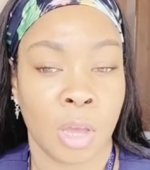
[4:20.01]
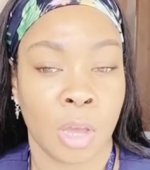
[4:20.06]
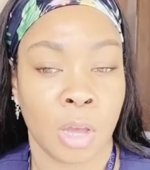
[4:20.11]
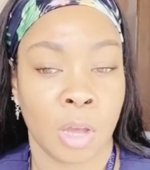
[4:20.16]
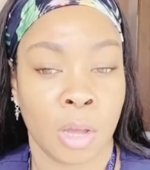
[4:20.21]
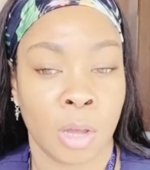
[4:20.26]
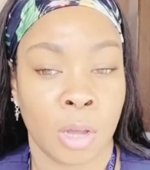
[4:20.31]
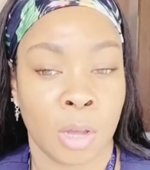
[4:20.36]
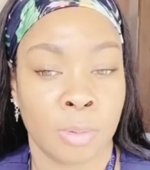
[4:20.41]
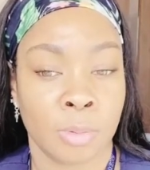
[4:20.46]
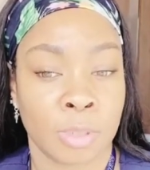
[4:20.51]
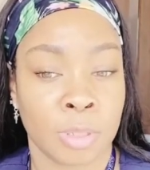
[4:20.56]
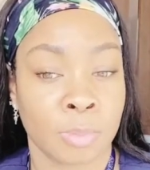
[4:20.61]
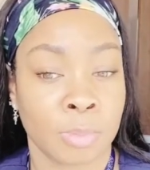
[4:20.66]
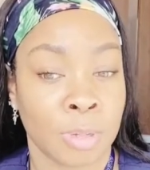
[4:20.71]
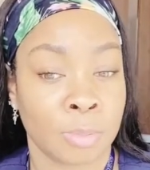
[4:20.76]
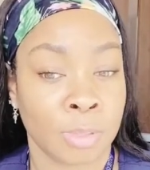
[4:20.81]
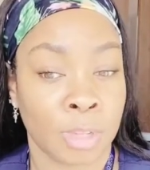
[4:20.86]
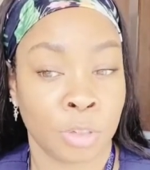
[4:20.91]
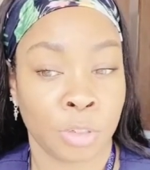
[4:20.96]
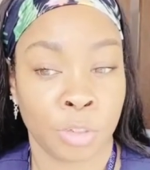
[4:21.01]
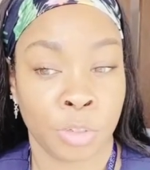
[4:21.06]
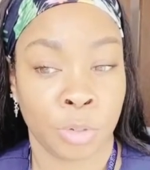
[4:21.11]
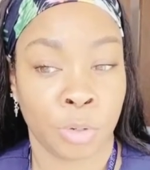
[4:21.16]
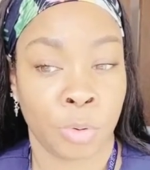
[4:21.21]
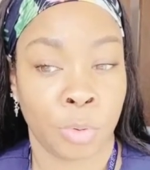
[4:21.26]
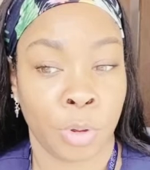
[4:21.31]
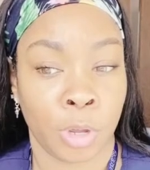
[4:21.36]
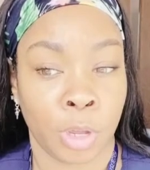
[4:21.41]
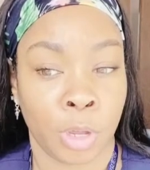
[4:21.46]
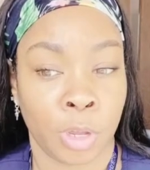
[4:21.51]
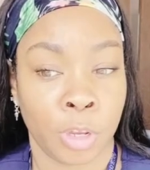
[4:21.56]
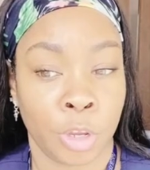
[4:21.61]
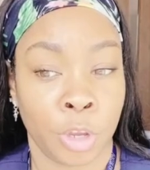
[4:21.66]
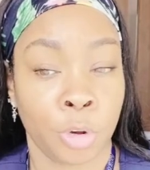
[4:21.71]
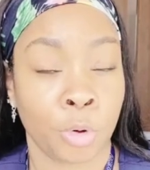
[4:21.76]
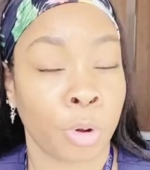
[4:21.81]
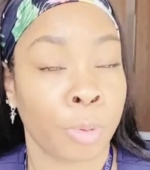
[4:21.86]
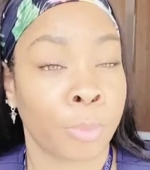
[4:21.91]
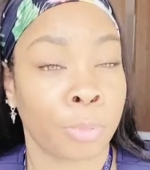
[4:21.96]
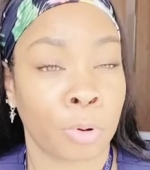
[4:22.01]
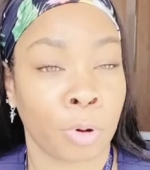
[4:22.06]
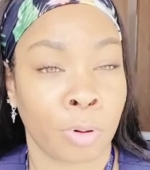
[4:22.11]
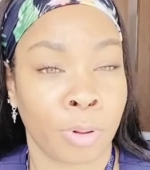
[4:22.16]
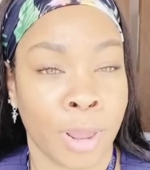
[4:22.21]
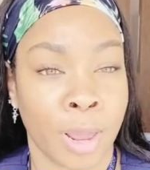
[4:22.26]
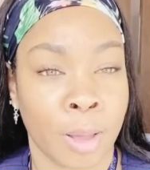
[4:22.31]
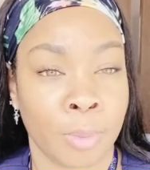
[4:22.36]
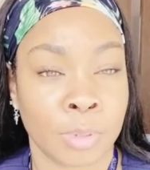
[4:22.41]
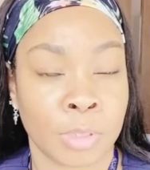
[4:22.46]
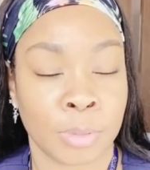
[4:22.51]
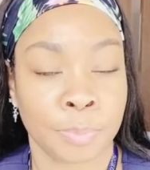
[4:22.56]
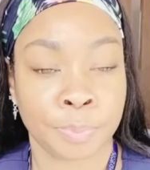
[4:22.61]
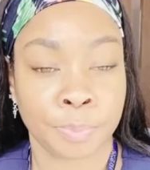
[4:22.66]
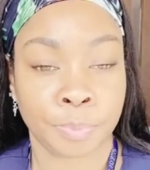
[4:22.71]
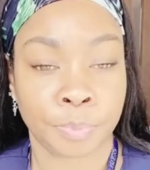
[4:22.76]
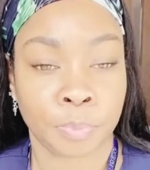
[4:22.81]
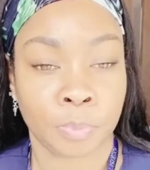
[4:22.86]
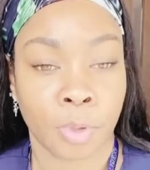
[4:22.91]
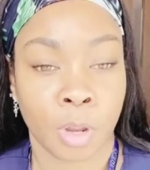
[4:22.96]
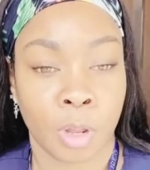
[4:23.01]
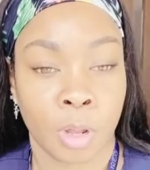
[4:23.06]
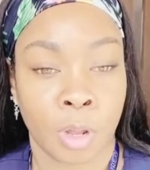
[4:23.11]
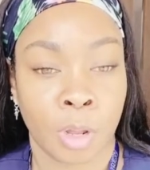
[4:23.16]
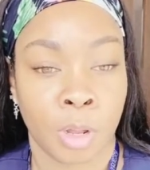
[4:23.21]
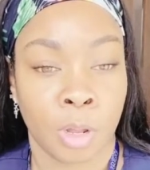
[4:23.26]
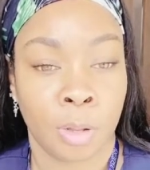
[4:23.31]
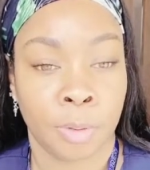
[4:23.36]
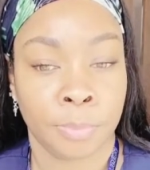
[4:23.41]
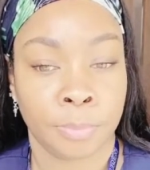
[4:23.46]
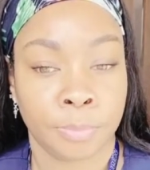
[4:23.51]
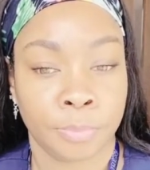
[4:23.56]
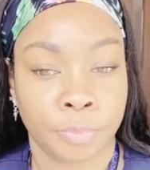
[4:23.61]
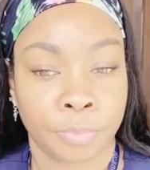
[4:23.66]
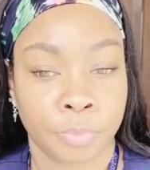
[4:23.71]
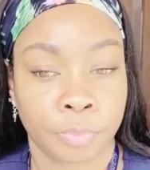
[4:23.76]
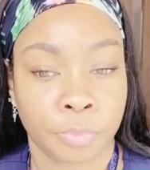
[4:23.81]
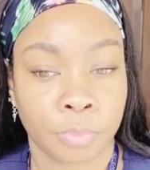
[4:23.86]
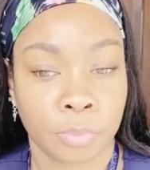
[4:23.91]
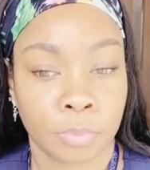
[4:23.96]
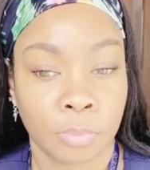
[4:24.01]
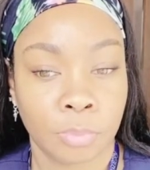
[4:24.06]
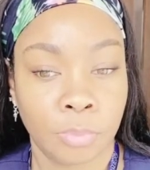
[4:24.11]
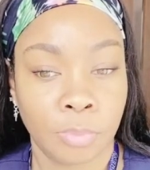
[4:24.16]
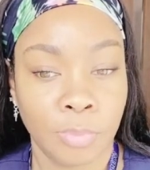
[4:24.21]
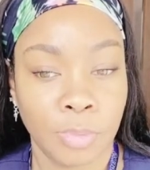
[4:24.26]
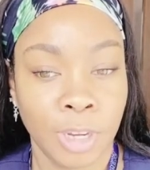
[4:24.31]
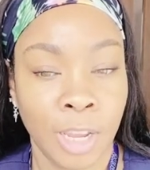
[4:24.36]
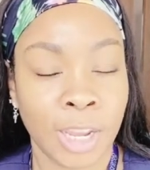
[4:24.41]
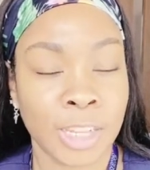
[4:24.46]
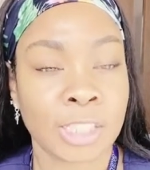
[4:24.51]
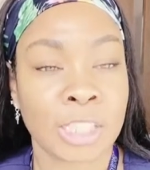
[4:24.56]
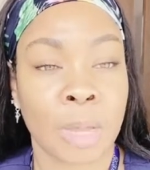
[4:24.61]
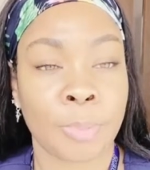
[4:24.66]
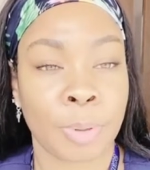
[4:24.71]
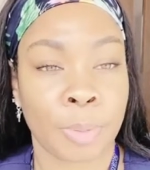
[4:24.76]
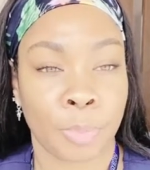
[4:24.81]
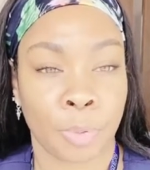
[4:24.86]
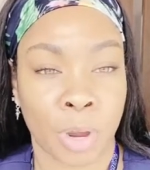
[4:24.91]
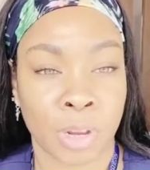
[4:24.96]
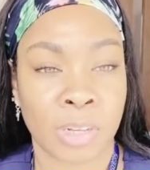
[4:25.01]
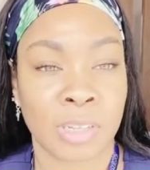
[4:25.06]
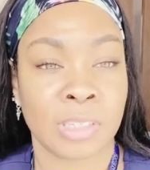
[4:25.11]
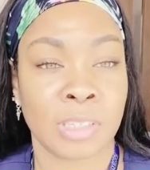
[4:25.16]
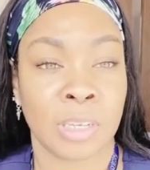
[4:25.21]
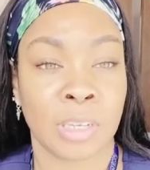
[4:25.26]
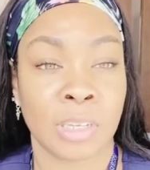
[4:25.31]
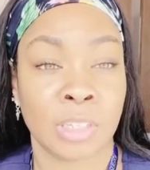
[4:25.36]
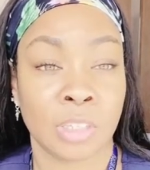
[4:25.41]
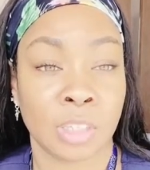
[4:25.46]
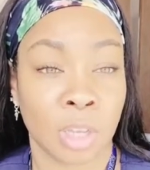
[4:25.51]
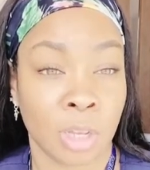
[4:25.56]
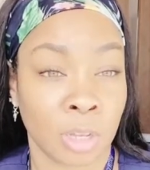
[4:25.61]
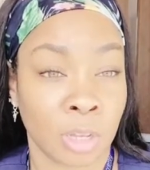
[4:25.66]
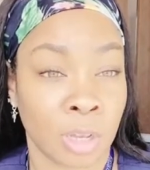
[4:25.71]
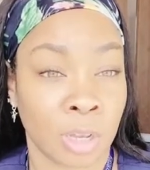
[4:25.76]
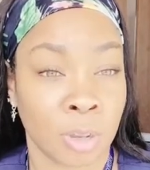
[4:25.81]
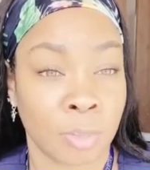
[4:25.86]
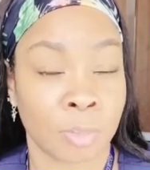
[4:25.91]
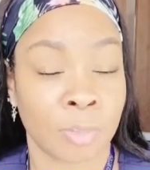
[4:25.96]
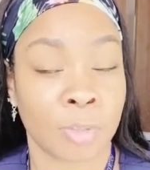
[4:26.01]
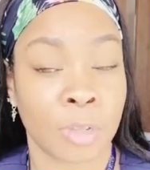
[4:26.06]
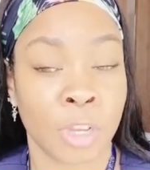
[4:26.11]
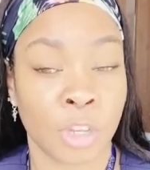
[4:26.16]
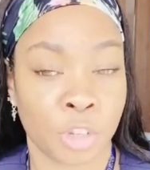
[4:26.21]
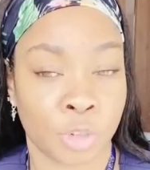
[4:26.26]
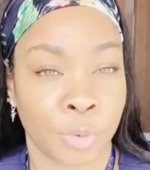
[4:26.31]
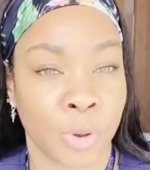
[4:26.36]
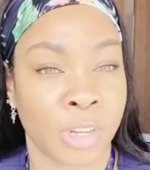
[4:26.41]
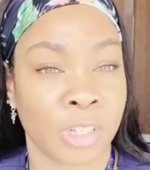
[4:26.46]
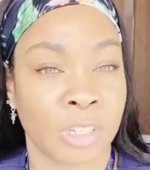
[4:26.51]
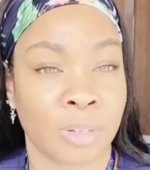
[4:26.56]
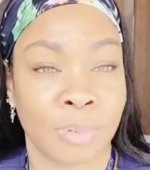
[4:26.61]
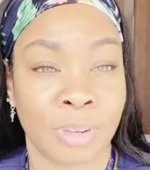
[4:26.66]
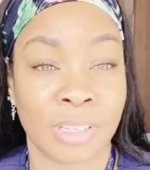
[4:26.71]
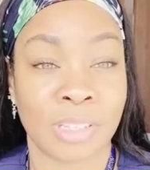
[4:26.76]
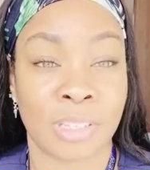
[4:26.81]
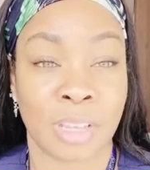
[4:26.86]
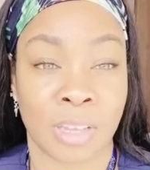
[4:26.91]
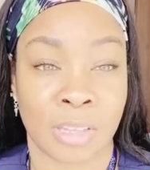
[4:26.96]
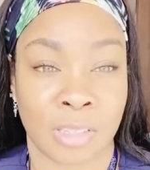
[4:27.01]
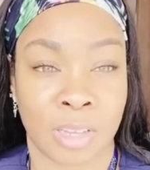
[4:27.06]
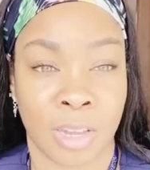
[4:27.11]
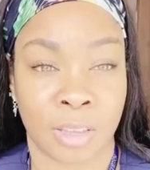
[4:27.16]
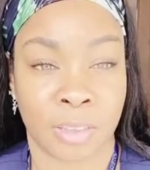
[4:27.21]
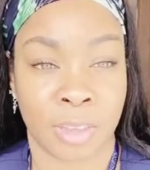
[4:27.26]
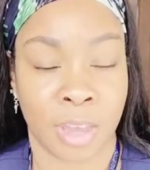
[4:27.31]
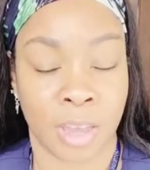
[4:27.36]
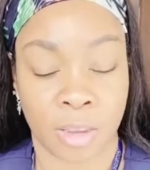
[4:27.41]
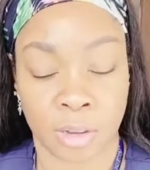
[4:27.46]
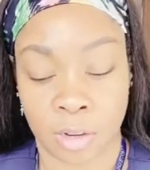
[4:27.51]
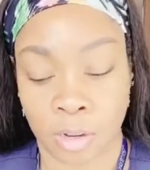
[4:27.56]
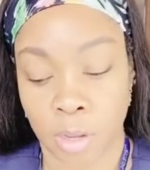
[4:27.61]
Um, sometimes they'll do a uterine prolapse, um, ectopic pregnancies, um, hysterectomies, things like that.